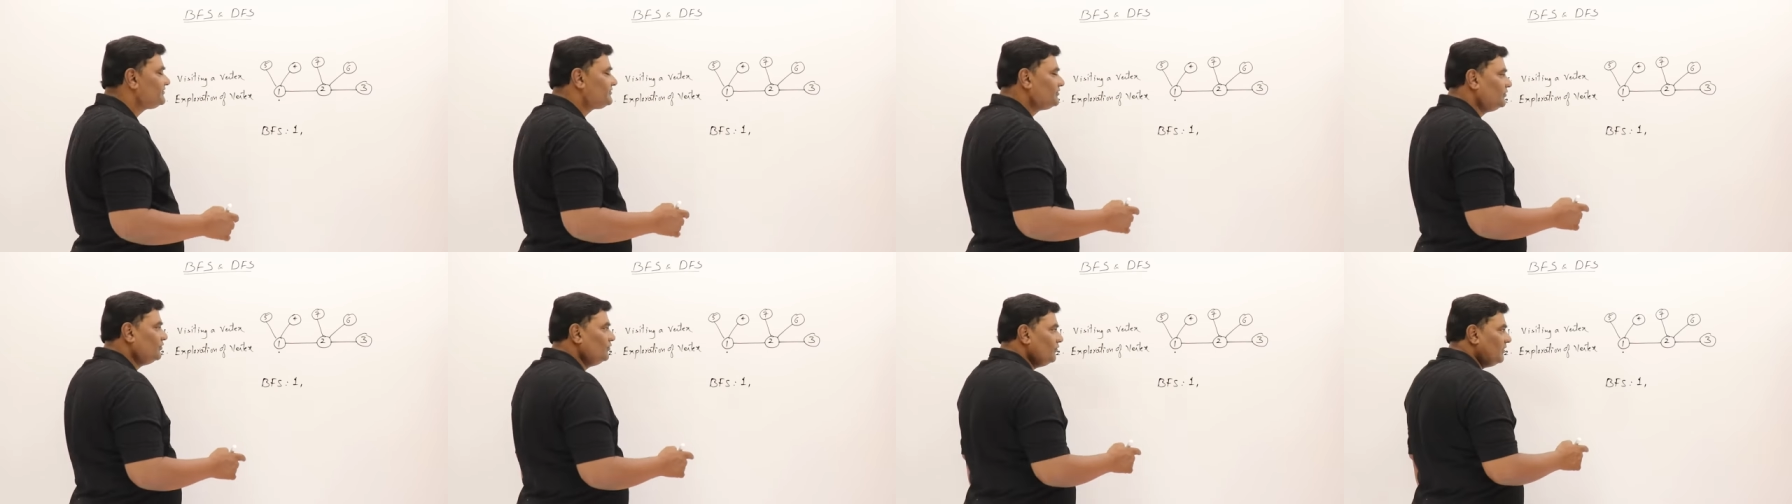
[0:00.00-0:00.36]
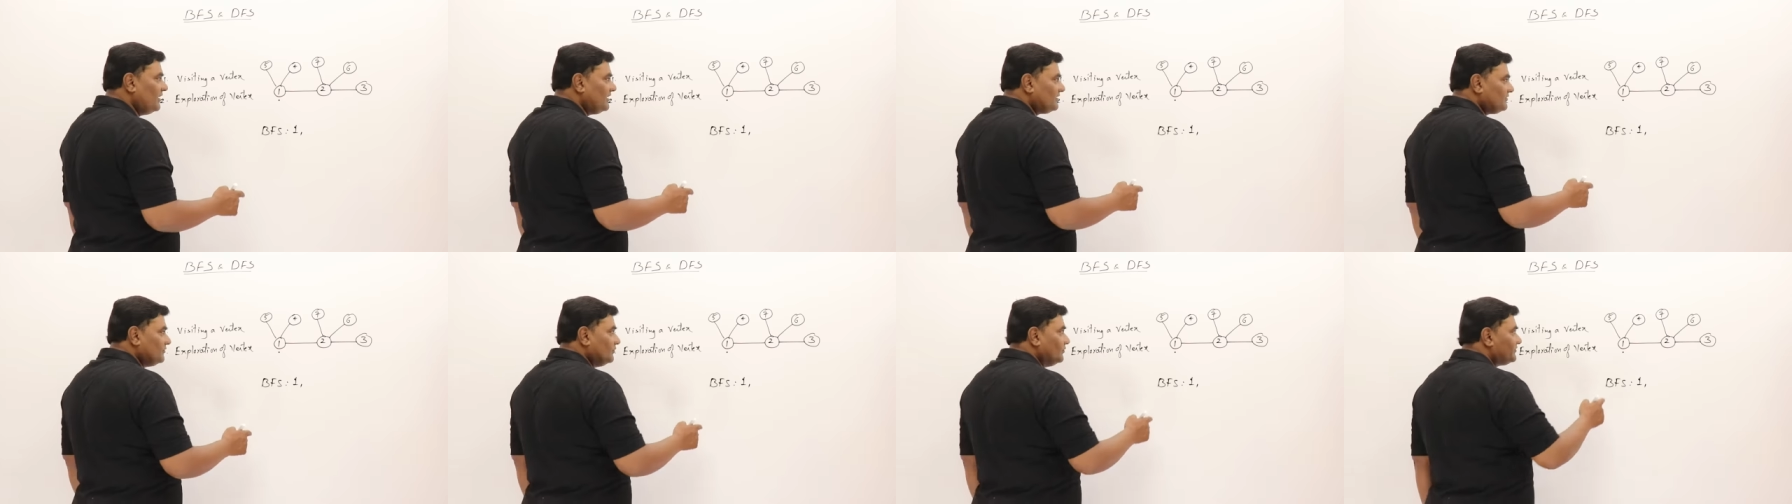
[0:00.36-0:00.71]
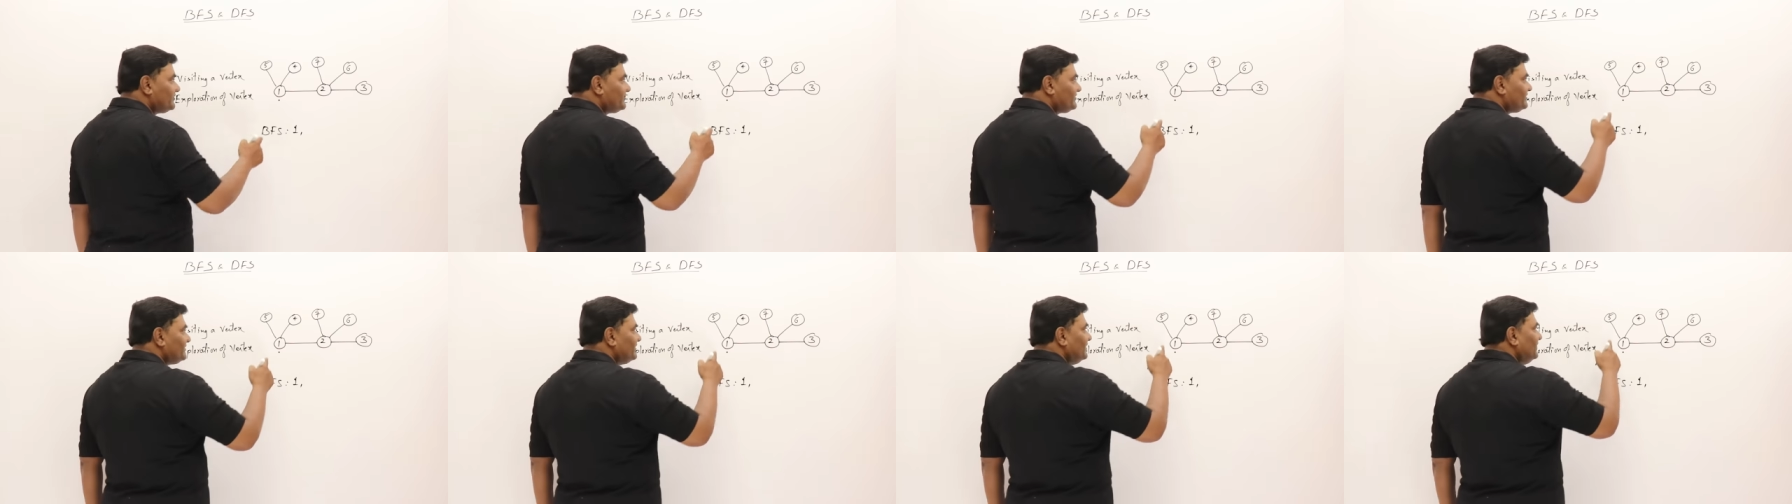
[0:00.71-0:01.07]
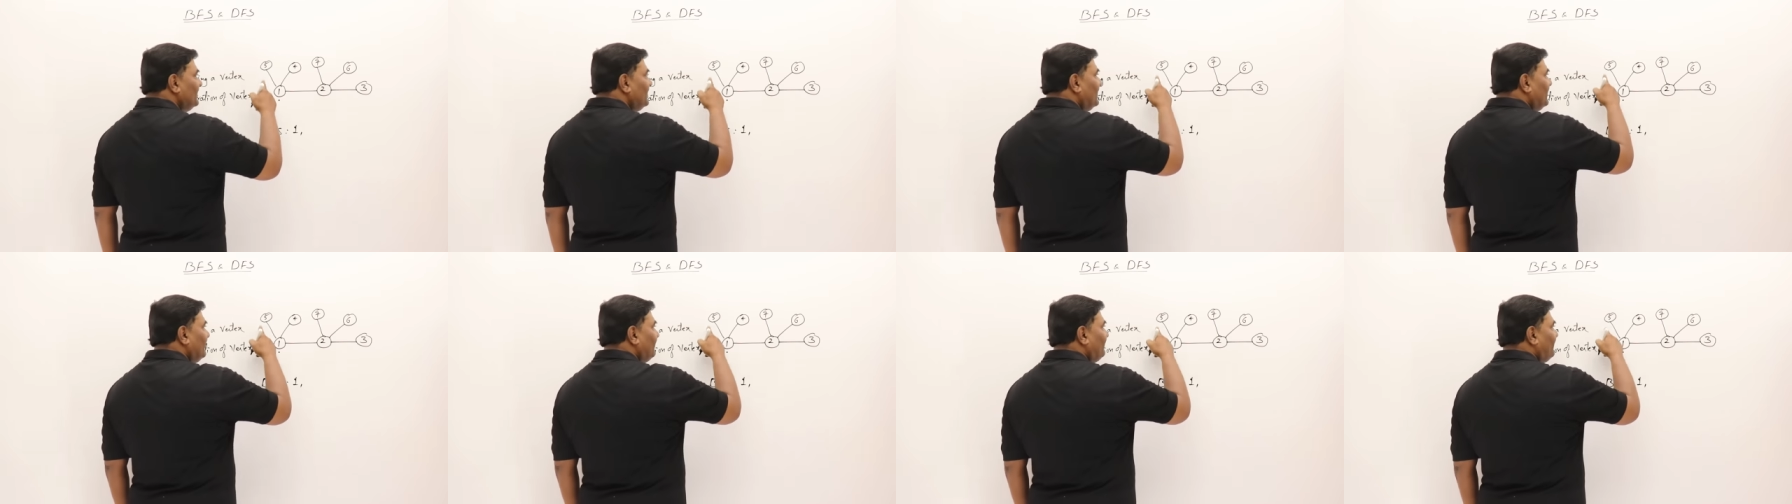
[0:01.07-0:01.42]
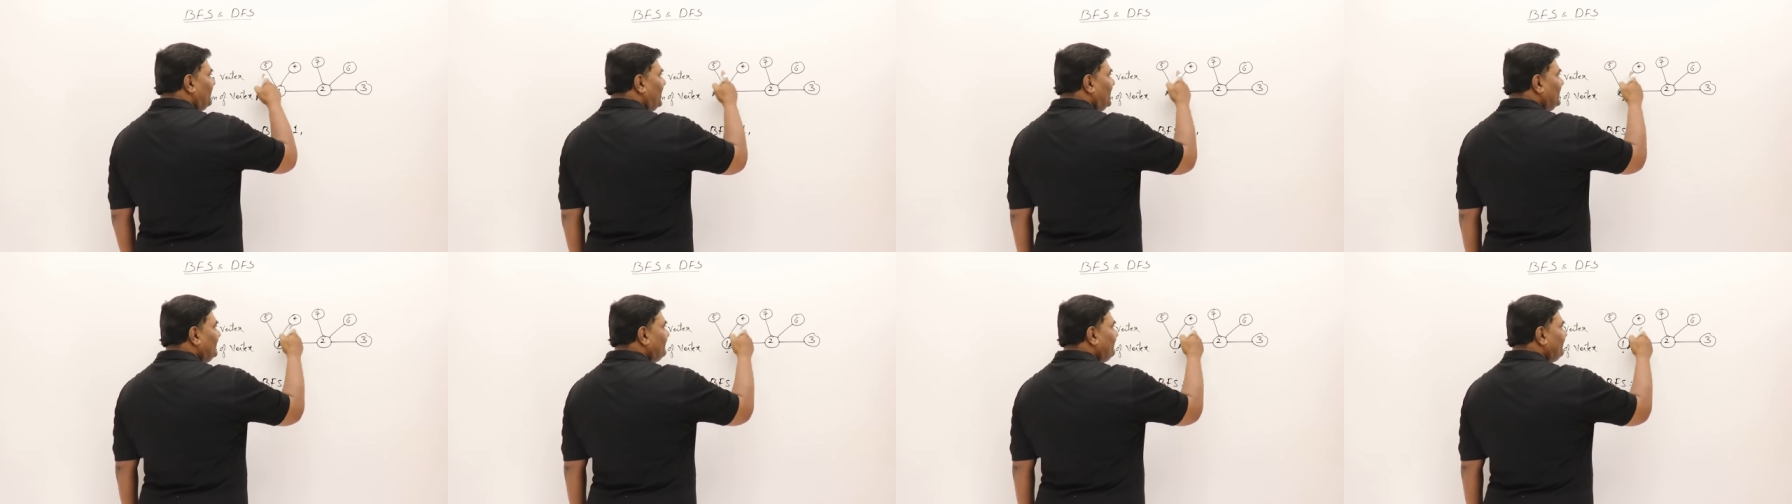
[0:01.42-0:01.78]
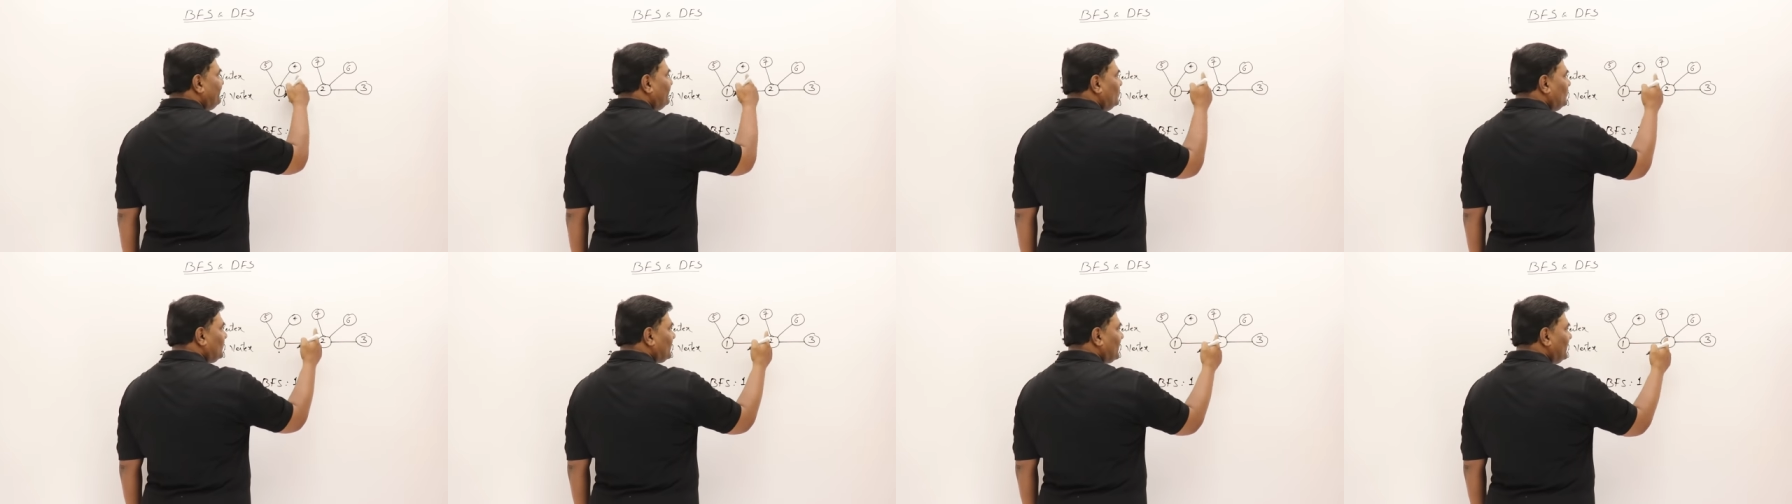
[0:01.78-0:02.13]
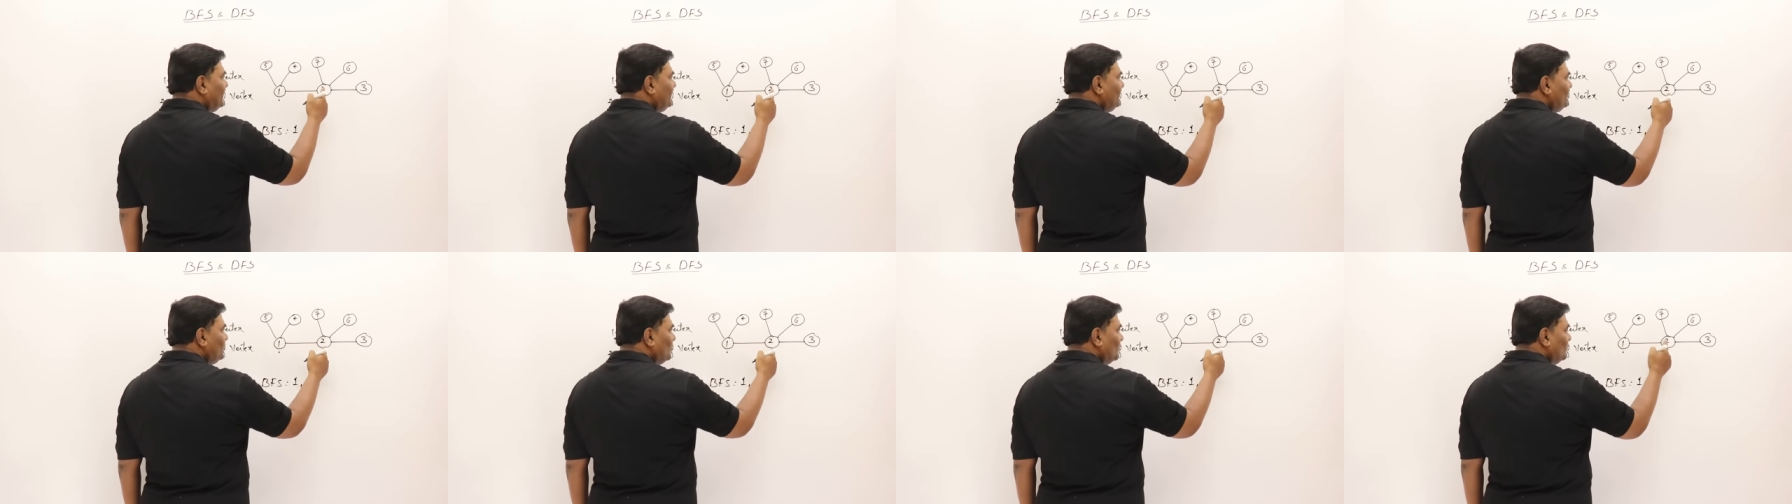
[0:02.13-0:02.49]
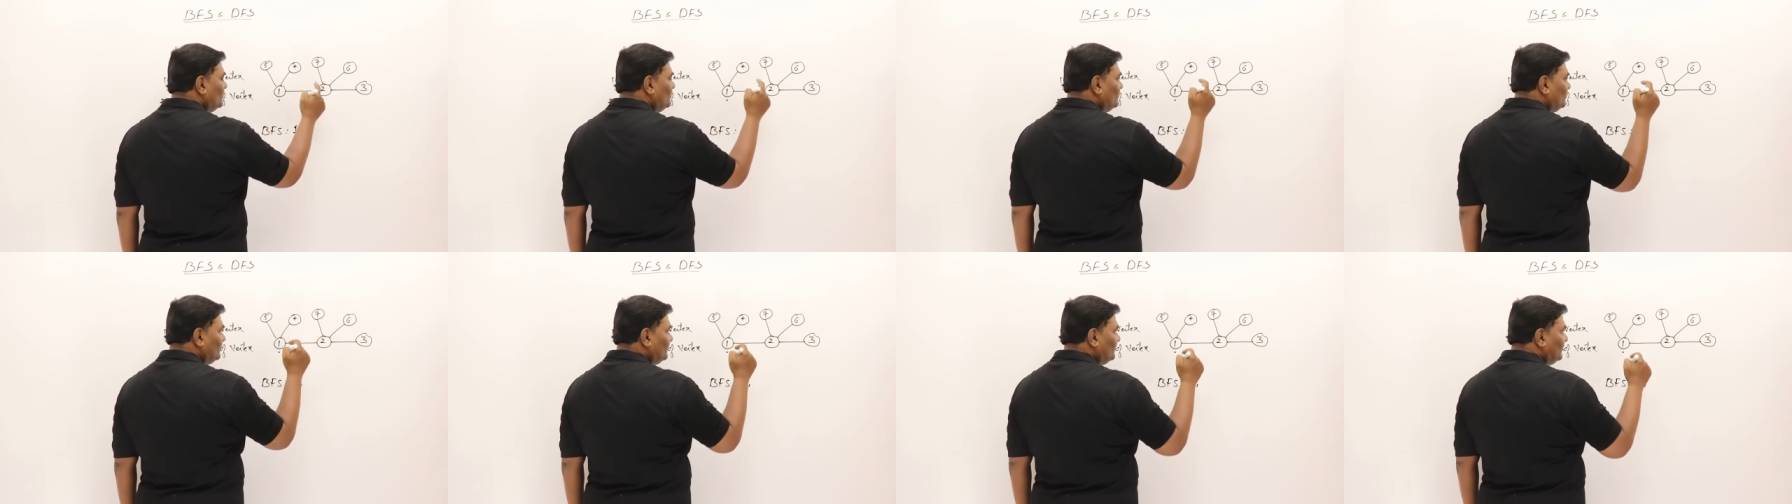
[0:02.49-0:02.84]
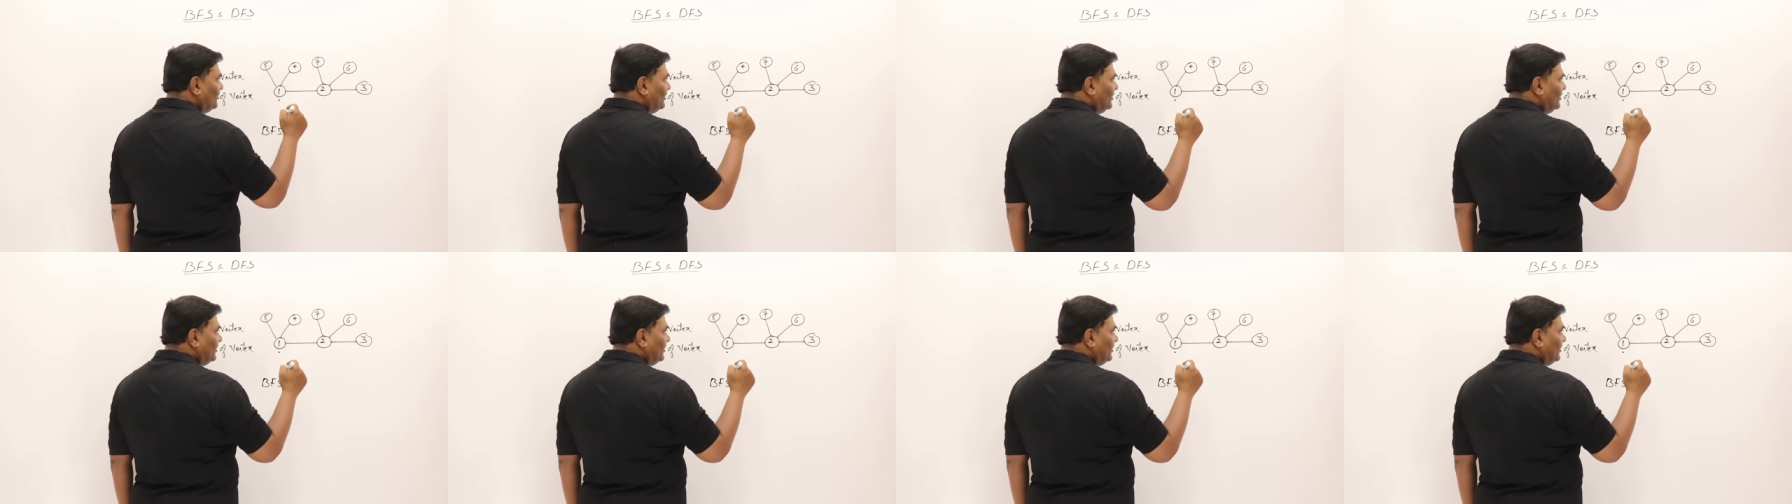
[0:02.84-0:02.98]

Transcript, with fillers: So who are those? 5, 4 and 2.